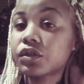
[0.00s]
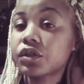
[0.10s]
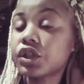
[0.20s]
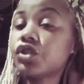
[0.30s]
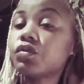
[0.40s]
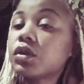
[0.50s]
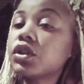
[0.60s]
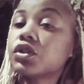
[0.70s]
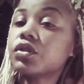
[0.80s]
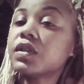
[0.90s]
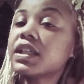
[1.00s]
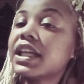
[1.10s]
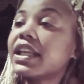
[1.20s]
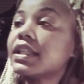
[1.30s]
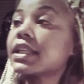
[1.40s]
did you want to do it?
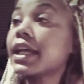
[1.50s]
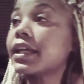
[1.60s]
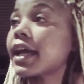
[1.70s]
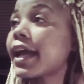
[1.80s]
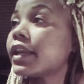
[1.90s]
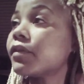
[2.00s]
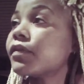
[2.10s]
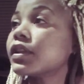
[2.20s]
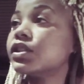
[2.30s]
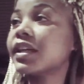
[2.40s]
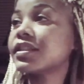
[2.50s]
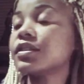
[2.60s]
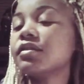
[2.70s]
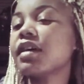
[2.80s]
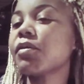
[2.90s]
And it's like, I ain't even finna jack to
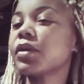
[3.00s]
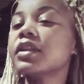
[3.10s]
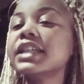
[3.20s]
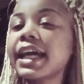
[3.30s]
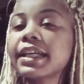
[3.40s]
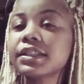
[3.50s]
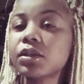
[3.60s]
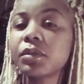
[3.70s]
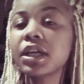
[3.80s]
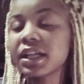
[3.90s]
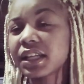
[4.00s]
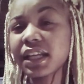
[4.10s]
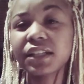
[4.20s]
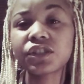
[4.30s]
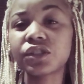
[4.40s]
you. I rarely asked him.
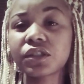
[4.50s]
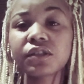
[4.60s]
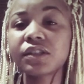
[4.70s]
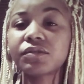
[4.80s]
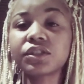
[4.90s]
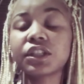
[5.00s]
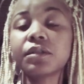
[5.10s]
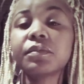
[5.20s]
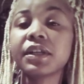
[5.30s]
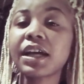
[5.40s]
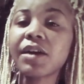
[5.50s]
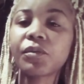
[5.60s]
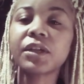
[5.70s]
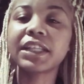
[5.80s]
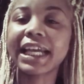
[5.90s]
Not sugarcoating shit, but I
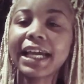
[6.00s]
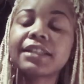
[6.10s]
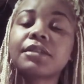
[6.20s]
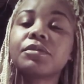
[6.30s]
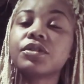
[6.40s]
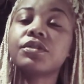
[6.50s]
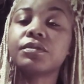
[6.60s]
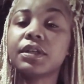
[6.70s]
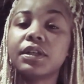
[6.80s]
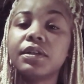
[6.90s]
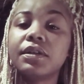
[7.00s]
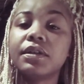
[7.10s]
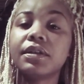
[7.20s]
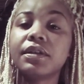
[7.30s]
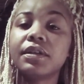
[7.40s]
rarely asked him to do it.
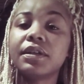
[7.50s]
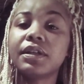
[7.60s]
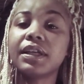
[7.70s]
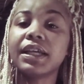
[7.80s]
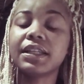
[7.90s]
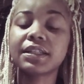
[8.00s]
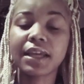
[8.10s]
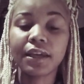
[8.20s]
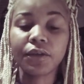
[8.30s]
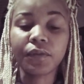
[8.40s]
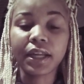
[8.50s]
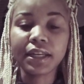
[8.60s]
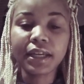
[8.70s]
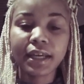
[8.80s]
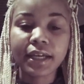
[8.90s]
And it's like, when I
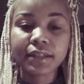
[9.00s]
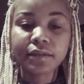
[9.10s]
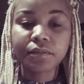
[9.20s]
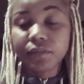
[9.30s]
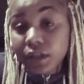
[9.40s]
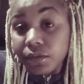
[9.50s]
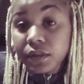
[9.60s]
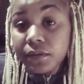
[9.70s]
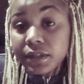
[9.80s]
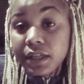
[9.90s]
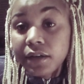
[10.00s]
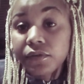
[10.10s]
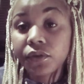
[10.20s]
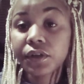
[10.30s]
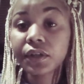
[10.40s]
did ask him, he was always down
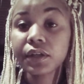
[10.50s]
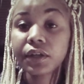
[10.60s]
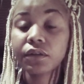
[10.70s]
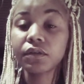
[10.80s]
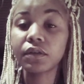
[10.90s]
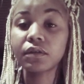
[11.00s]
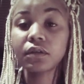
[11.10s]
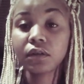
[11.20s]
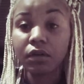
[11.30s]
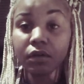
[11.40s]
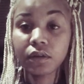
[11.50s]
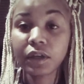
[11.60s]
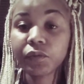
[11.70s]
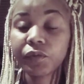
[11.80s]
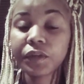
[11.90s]
for it. And you know,
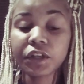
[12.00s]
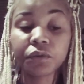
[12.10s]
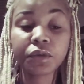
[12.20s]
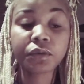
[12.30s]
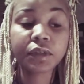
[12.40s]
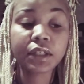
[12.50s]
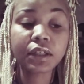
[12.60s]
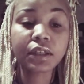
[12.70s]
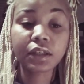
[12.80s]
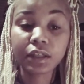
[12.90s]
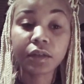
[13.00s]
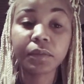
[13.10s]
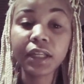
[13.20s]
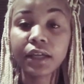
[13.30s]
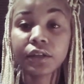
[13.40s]
and when we do it, he'll
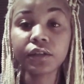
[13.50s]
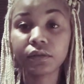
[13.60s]
be like,